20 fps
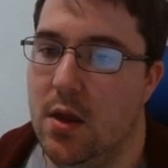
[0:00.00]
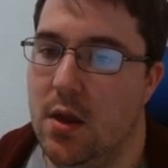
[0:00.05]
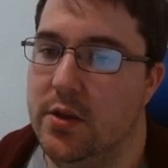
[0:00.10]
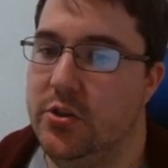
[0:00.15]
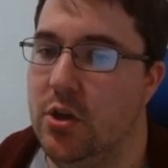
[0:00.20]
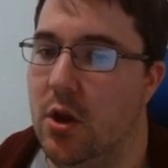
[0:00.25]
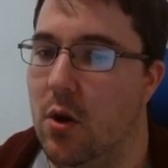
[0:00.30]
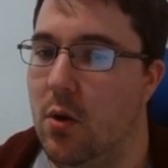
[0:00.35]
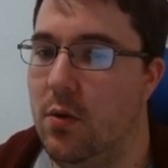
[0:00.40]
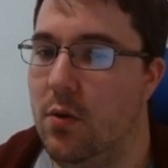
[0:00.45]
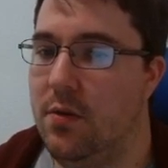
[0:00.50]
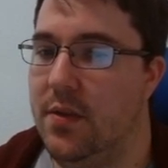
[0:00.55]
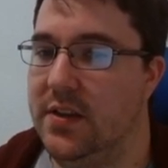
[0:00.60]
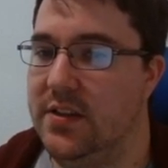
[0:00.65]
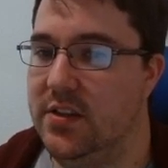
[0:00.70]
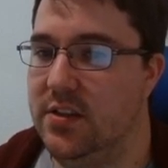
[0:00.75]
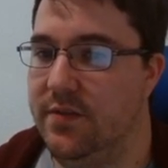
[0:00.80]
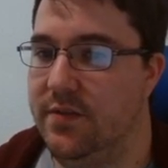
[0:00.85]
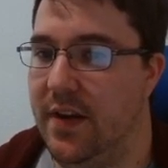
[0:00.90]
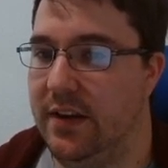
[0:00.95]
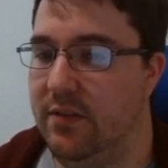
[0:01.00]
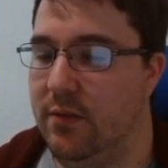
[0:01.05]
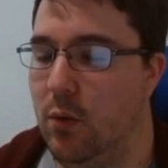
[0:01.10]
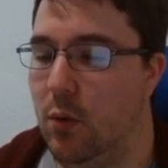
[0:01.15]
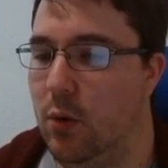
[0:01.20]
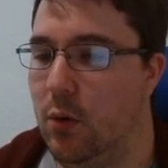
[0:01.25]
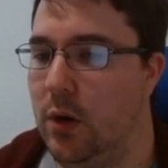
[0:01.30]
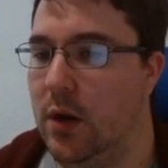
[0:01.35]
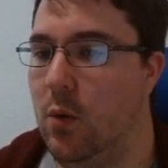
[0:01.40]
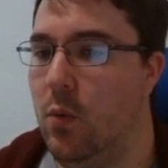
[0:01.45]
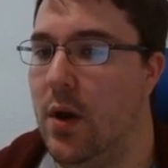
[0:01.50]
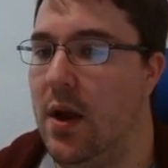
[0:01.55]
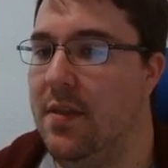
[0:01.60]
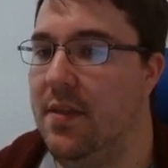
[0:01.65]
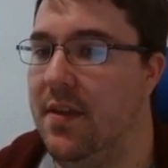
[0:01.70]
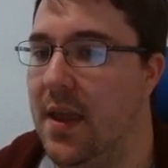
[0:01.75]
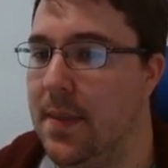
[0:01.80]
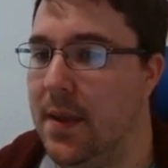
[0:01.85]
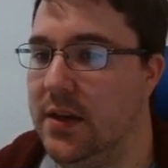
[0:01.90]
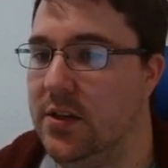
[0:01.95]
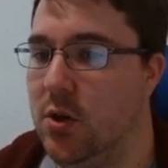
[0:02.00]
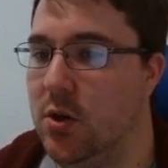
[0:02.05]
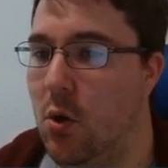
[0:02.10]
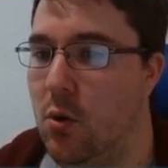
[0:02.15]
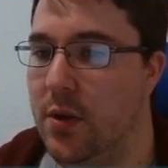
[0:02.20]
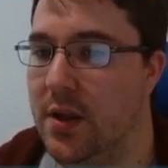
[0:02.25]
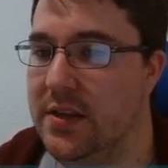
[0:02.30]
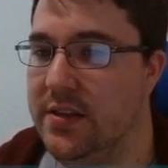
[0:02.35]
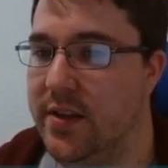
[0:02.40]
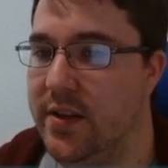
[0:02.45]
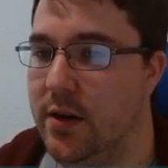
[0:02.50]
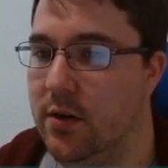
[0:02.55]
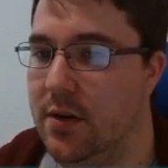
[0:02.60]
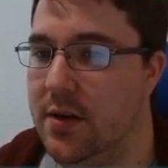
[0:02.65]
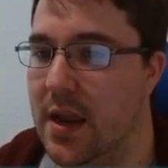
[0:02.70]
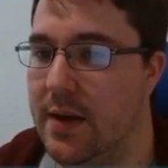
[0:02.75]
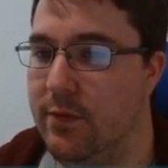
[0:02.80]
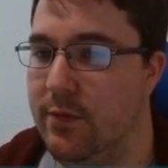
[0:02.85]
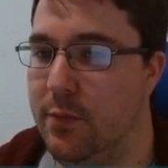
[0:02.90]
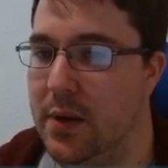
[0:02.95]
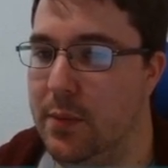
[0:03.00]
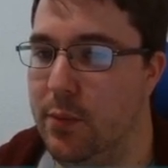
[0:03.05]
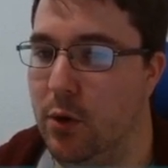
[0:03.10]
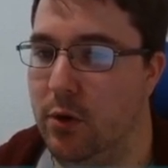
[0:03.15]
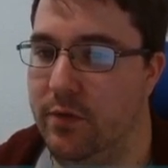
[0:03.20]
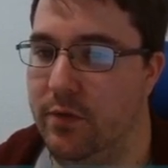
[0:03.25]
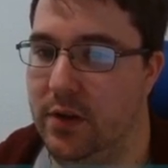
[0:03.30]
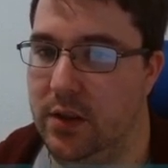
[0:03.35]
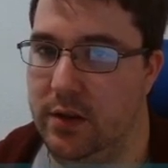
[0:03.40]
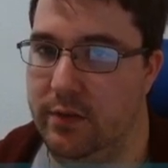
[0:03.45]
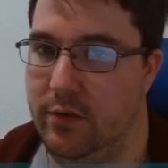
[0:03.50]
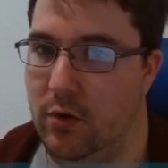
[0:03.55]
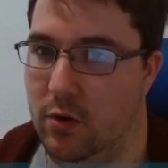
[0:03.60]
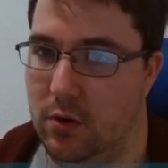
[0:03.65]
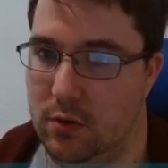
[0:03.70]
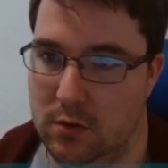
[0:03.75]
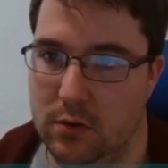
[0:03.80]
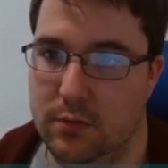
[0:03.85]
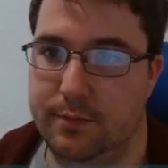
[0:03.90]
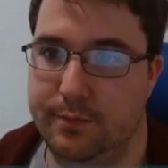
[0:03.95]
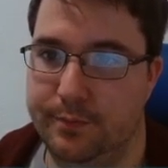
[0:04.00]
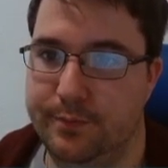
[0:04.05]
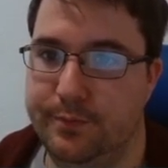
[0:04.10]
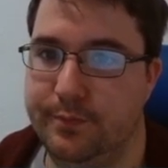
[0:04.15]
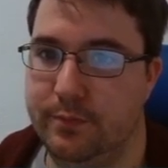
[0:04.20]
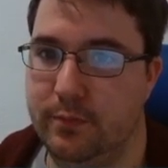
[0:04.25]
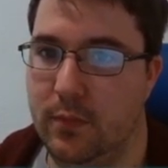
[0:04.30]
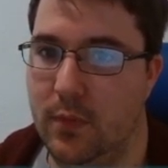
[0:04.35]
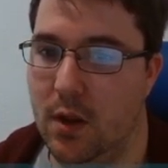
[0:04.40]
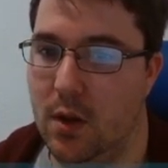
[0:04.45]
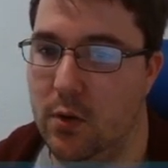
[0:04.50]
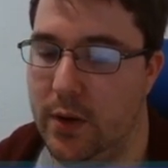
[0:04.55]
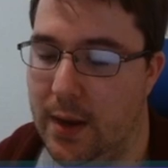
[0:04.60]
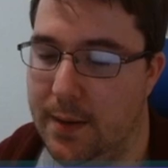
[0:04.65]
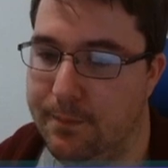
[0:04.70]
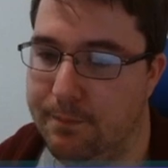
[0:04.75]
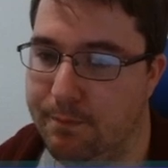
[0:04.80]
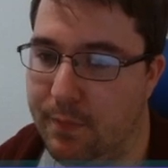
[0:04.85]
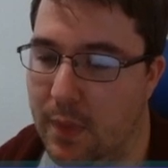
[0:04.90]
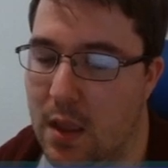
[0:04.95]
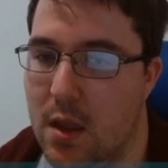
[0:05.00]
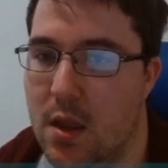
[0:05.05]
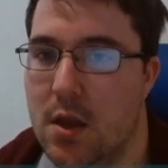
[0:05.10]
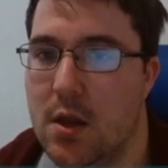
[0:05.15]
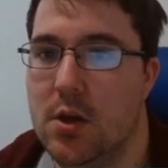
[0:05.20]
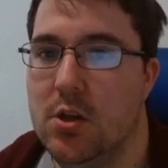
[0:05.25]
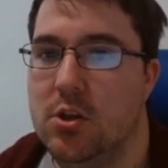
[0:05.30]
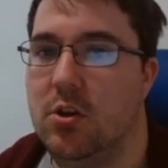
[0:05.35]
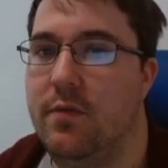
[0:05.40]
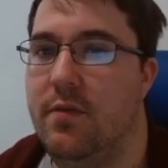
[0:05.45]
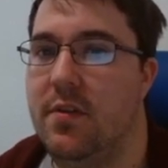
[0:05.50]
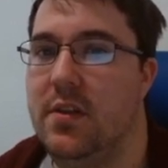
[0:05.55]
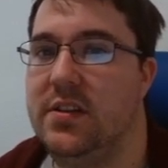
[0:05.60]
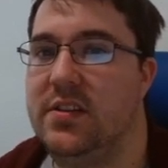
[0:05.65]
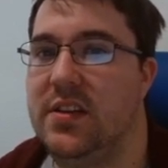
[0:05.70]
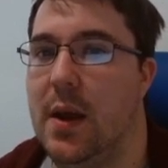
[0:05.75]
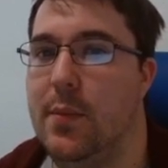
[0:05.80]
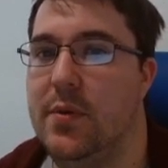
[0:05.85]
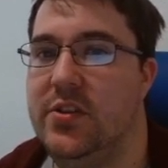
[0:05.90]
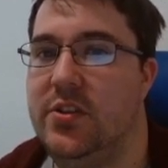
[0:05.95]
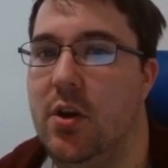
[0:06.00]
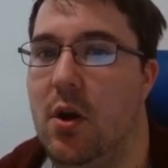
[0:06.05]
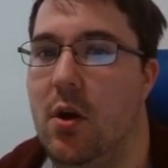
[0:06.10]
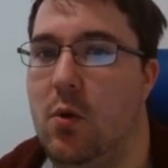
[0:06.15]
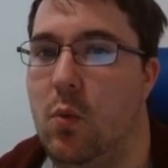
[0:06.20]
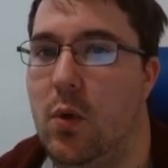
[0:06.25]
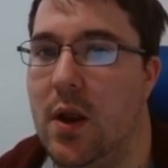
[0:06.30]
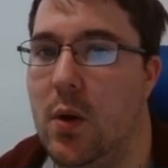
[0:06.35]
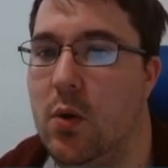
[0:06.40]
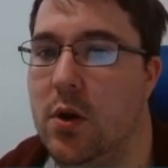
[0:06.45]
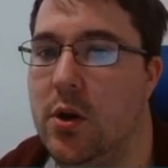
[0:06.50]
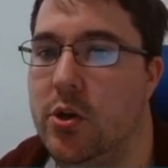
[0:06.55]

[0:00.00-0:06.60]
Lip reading: So this is effectively what we're working with. And they told us that it'll never be perfectly vertical. Okay. So for this episode, what I want